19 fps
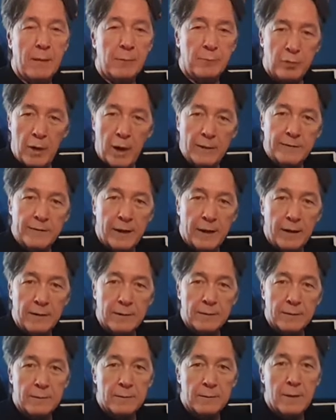
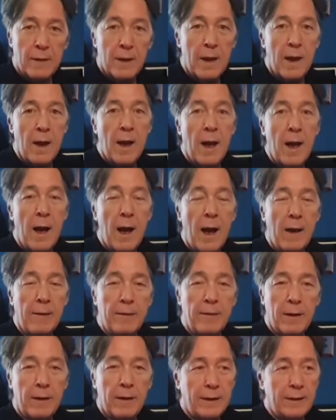projects. I
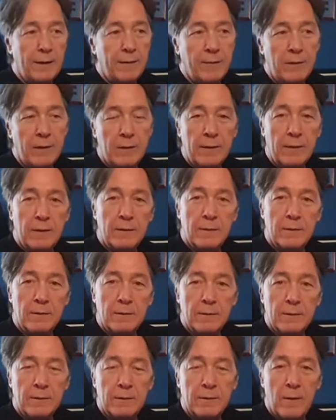thought I'd give you a
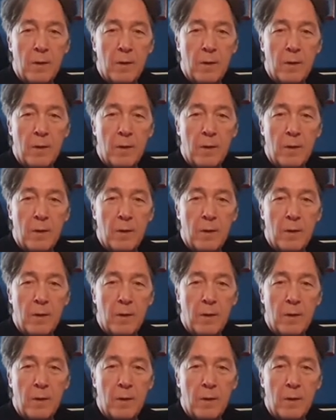little